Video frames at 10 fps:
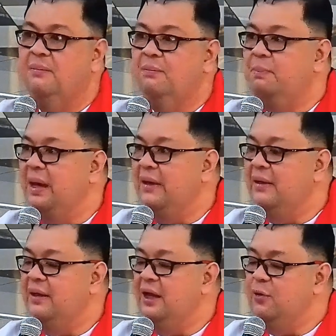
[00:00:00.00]

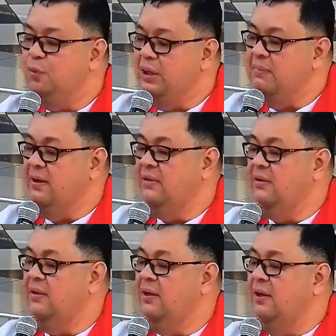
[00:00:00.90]
men and women
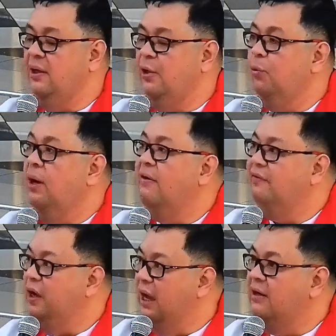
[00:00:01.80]
who have
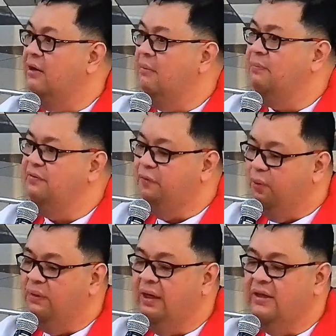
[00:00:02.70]
gone
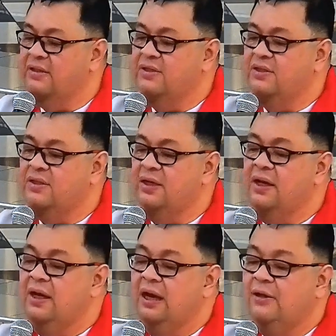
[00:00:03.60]
before us
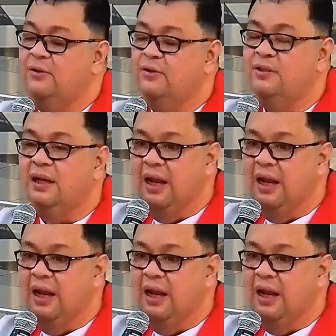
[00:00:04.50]
and whose